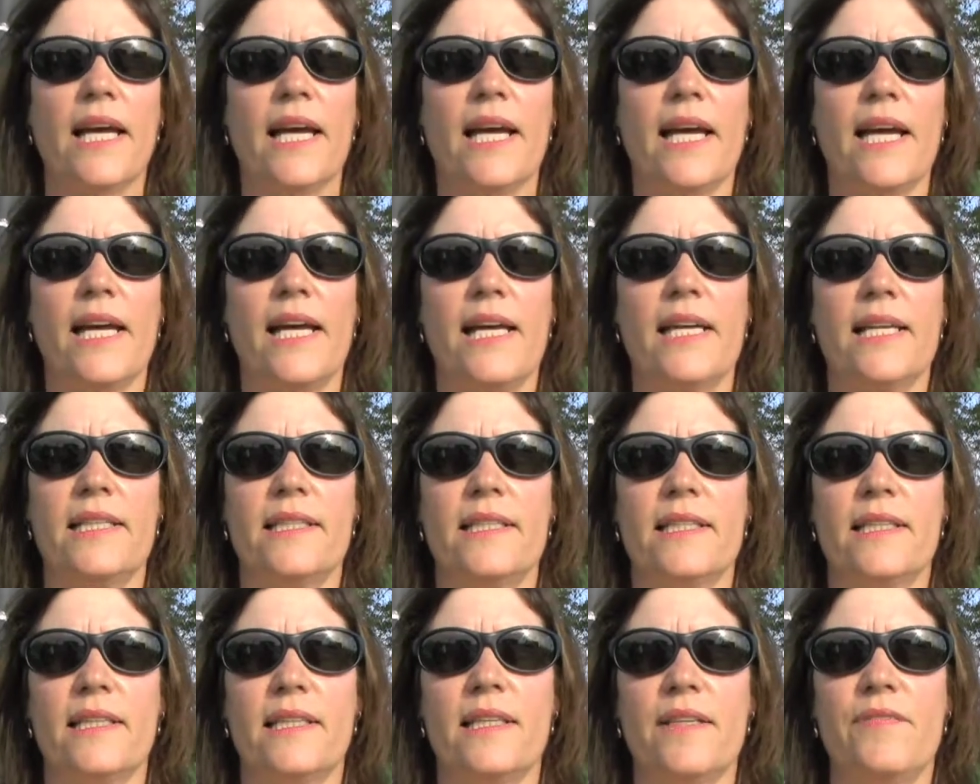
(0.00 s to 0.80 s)

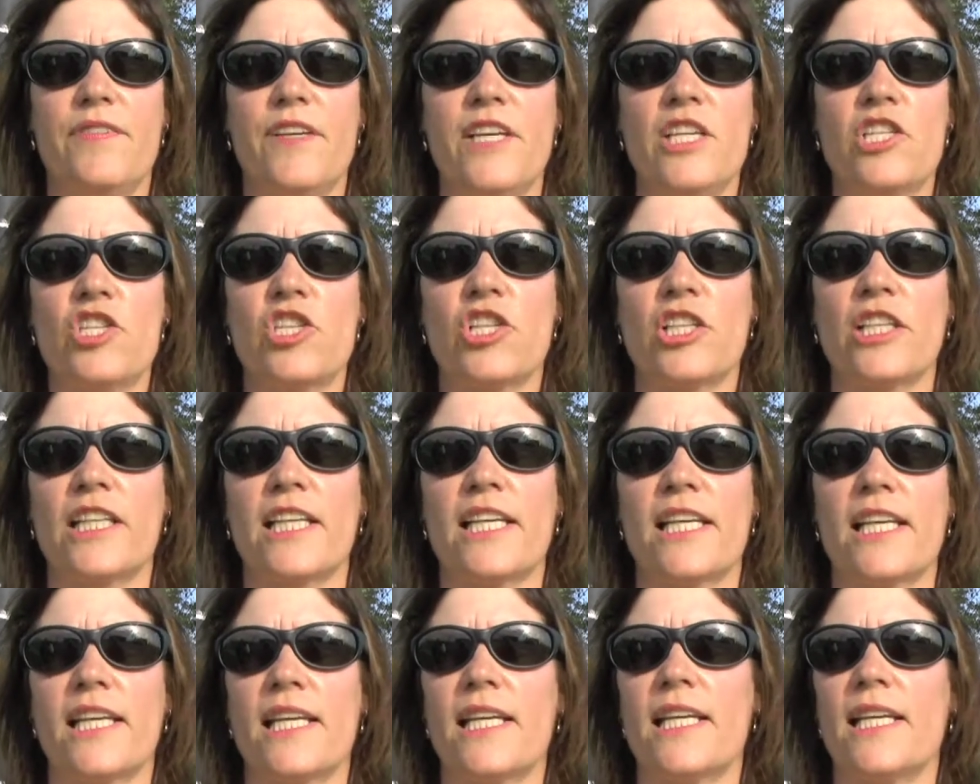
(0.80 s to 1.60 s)
And
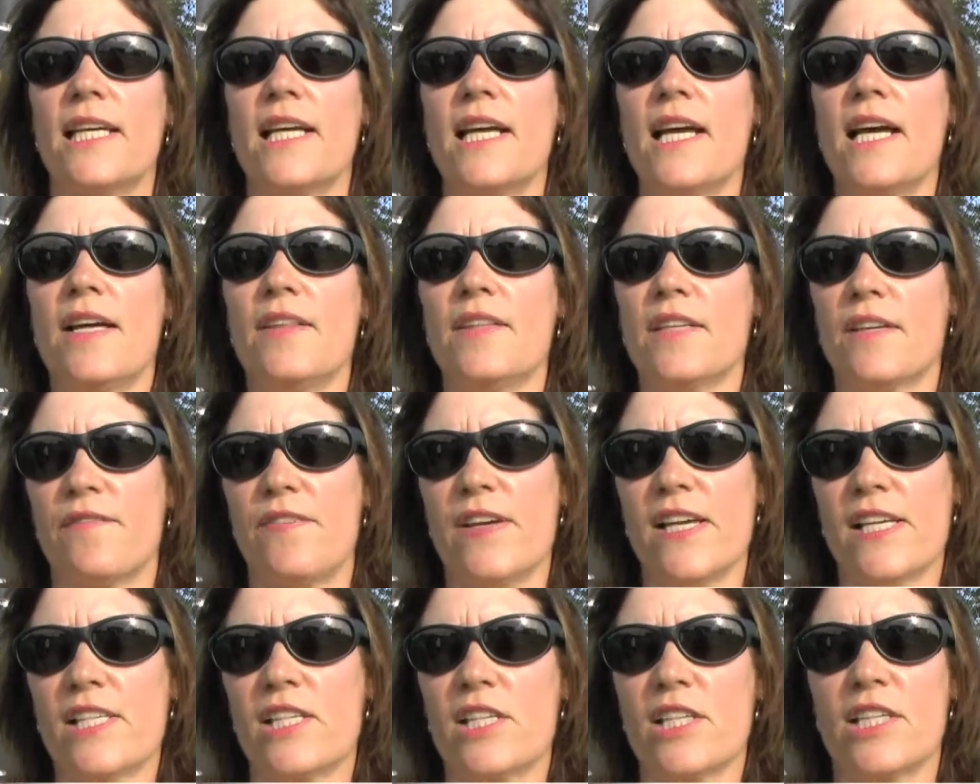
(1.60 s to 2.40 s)
eventually, the
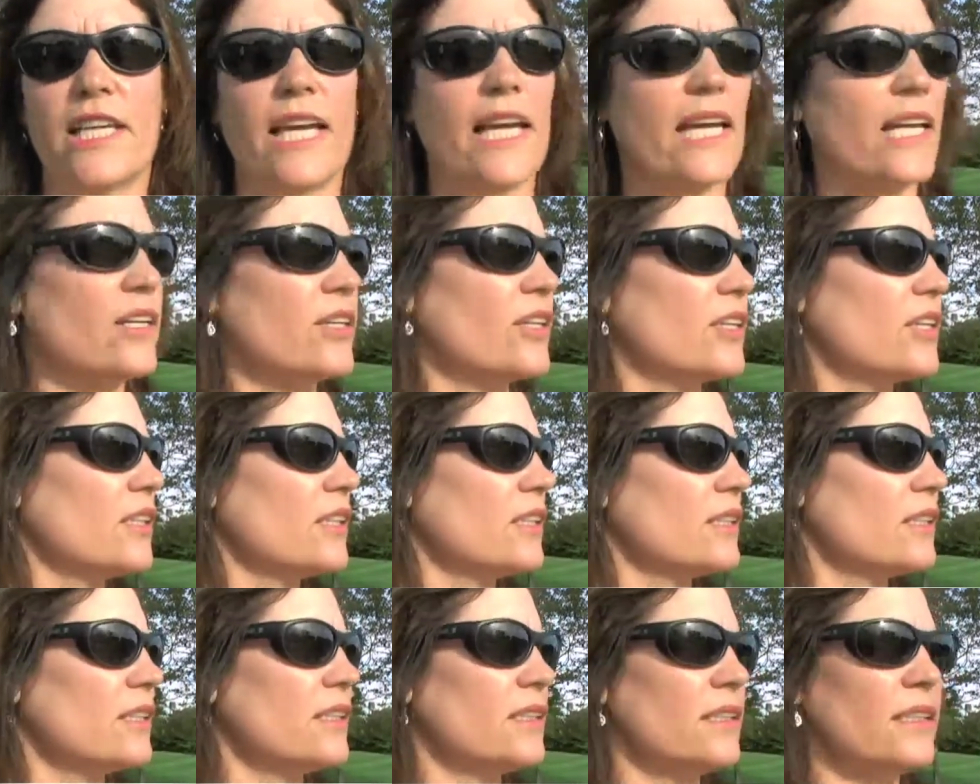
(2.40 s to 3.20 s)

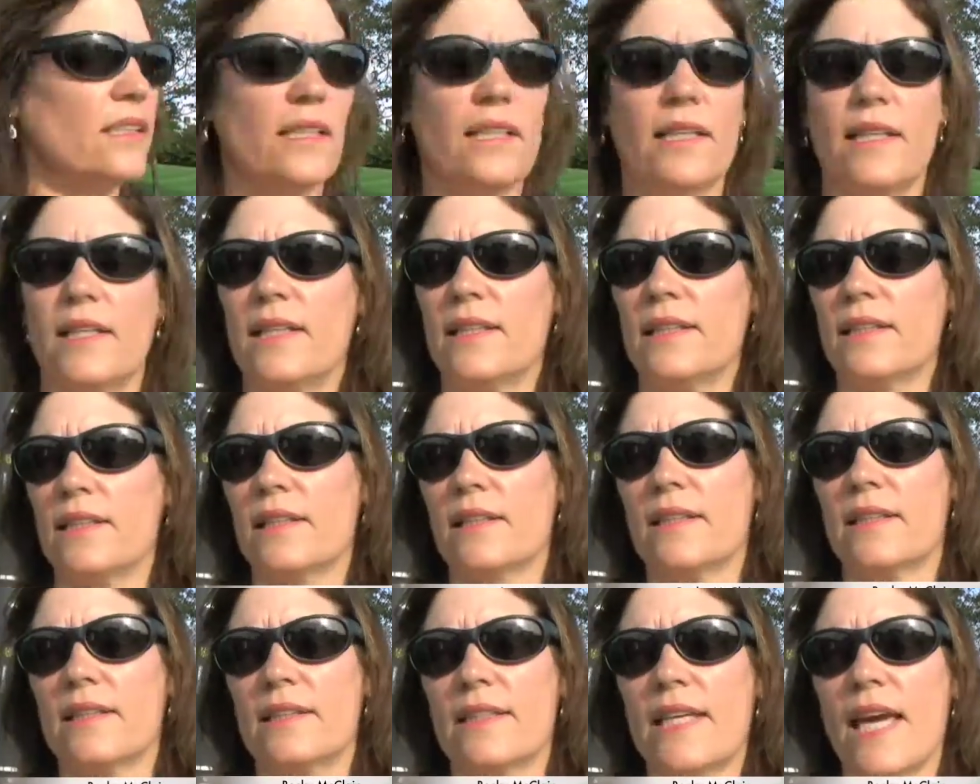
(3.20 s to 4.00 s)
investigator
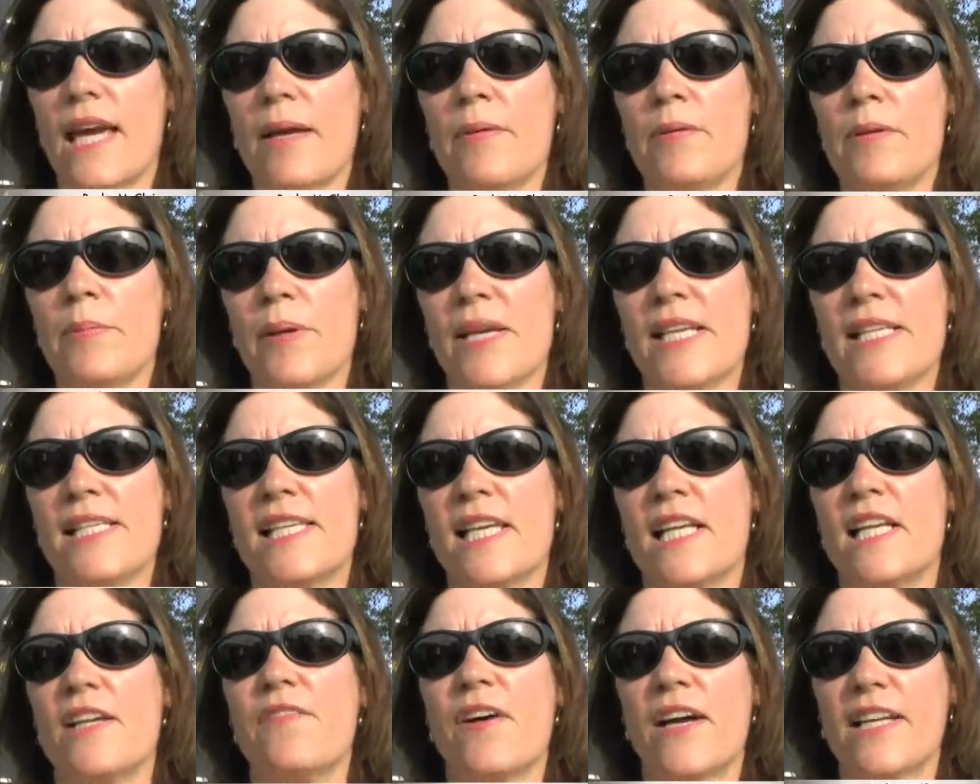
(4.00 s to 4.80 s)
uh, came to me and
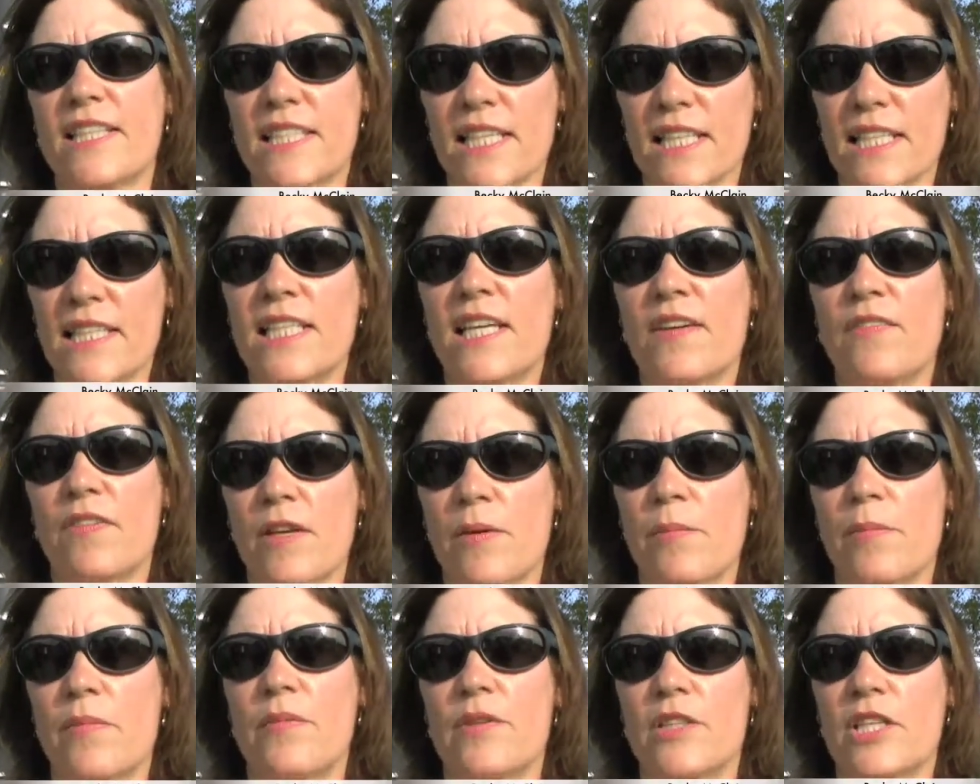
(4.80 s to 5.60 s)
said if I didn't give
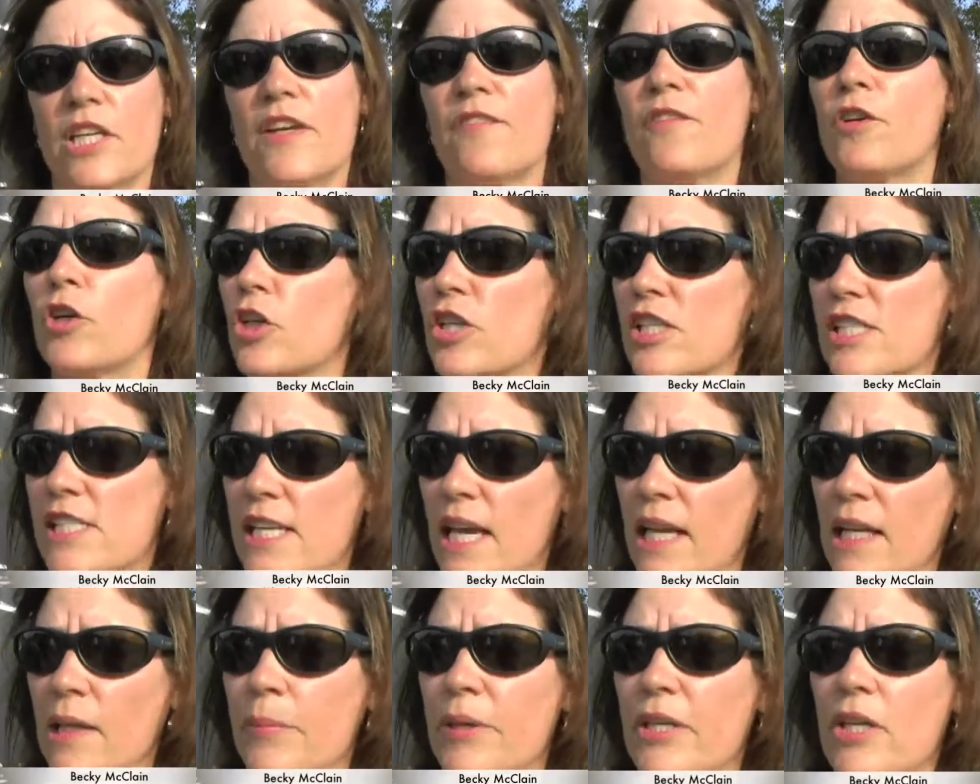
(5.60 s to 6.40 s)
him give her a
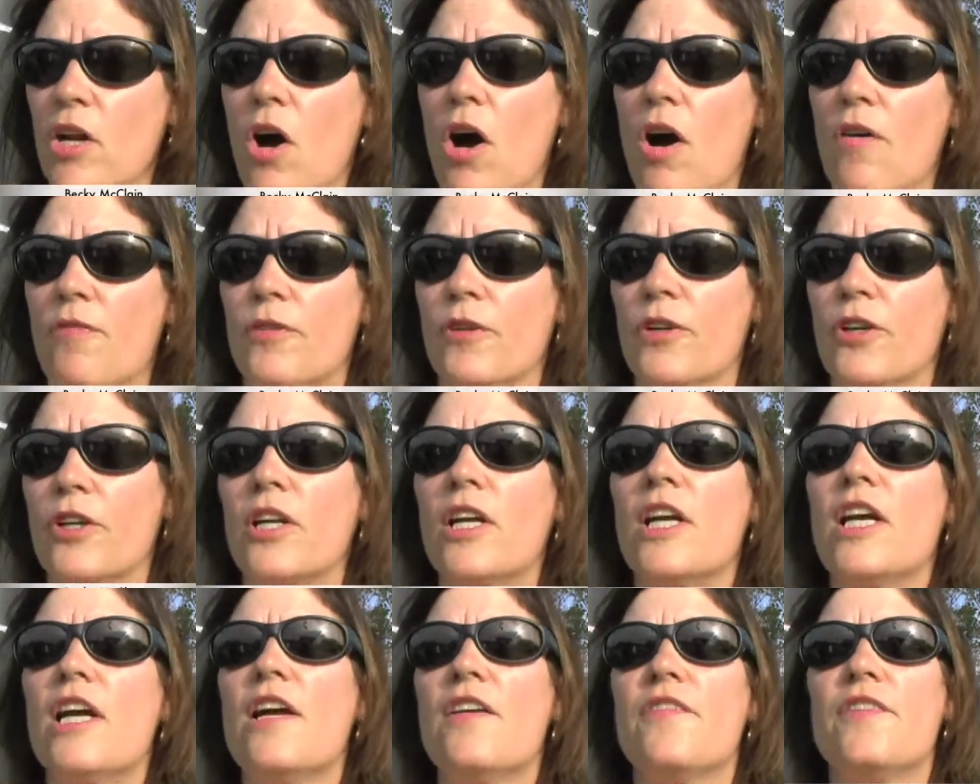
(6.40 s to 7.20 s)
settlement offer,
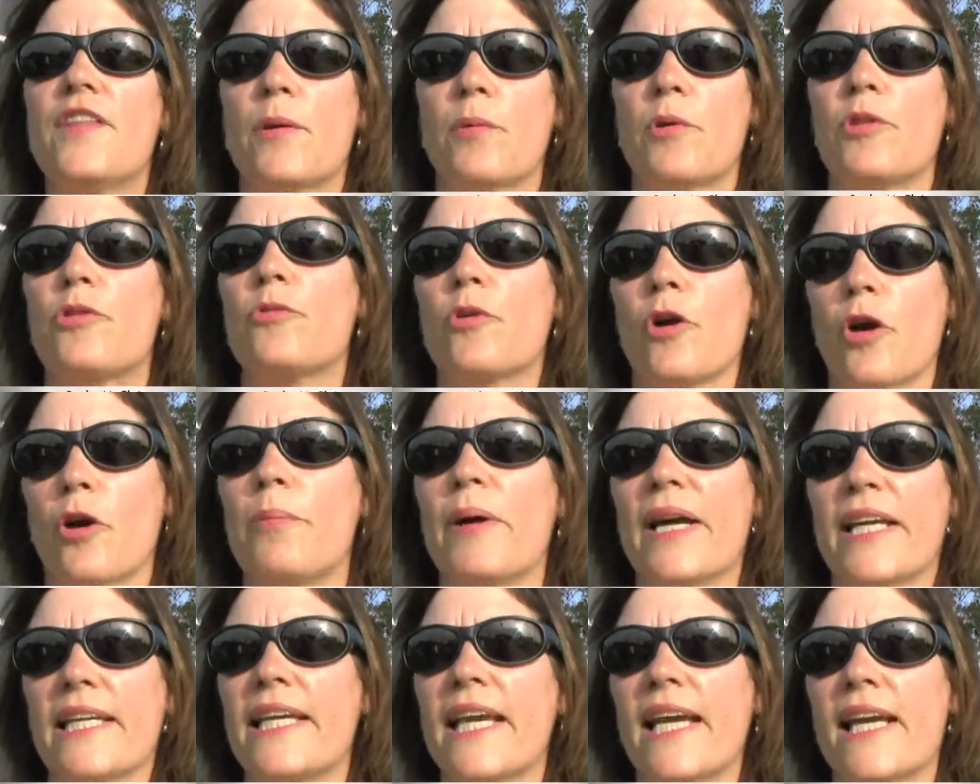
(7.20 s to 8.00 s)
they would throw out
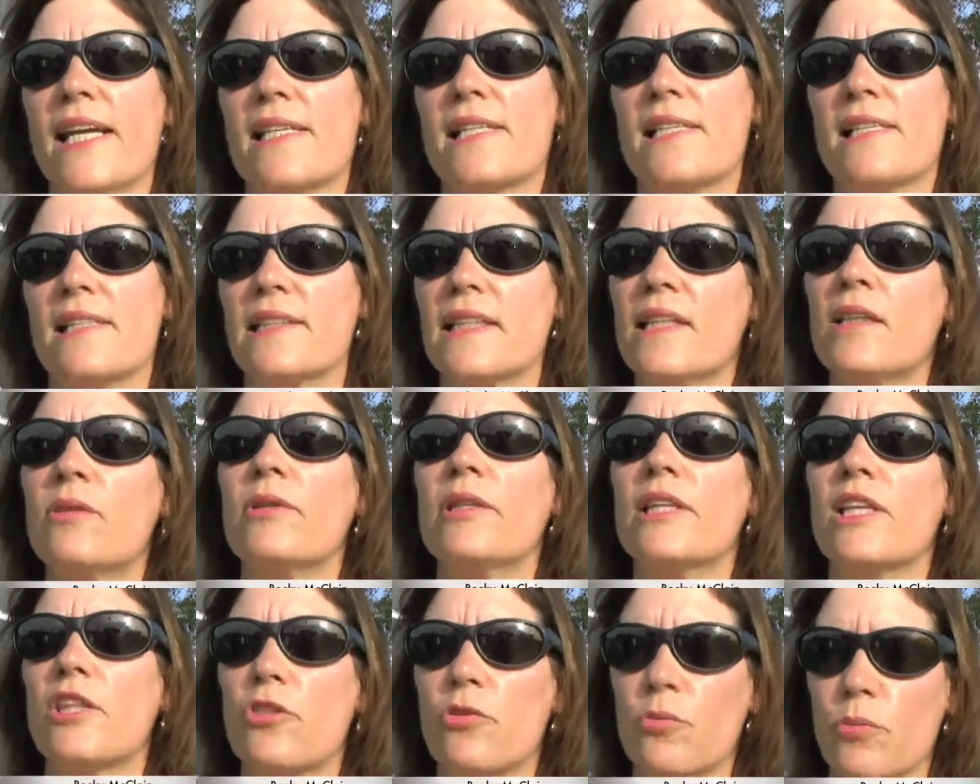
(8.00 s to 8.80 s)
my case.
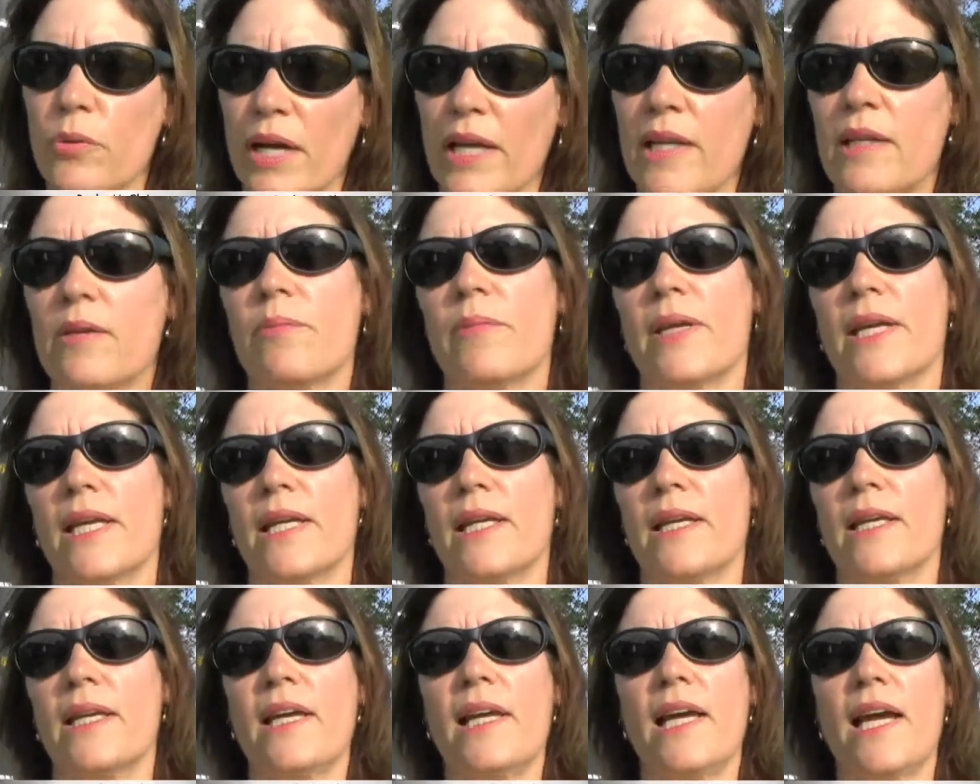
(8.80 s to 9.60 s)
Literally threatened
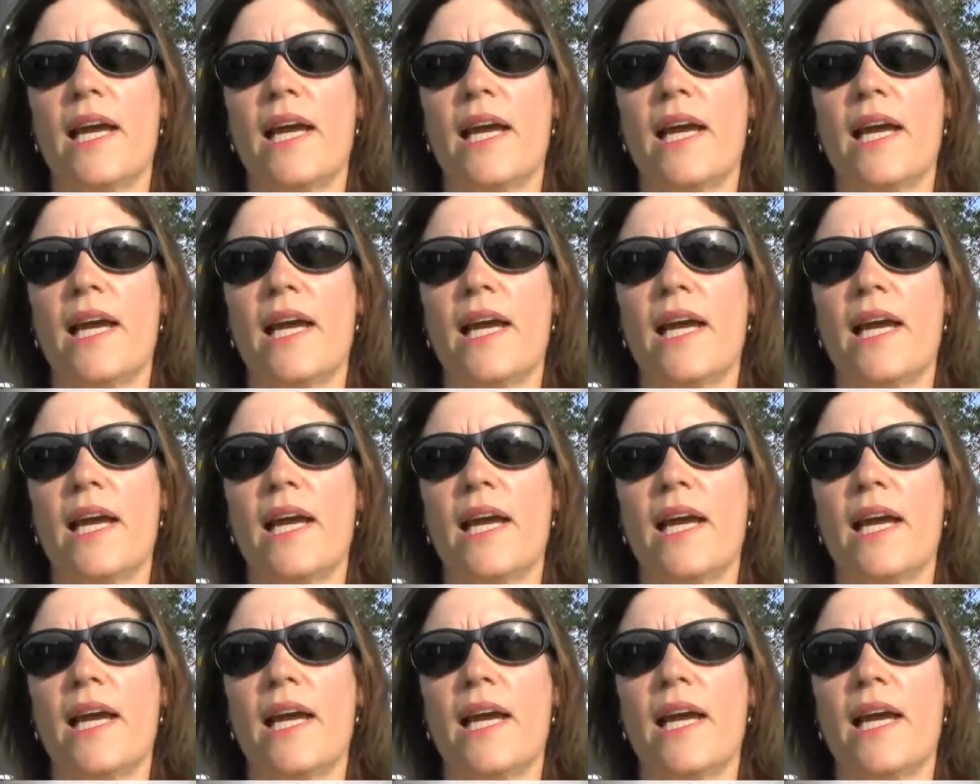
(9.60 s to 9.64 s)
me.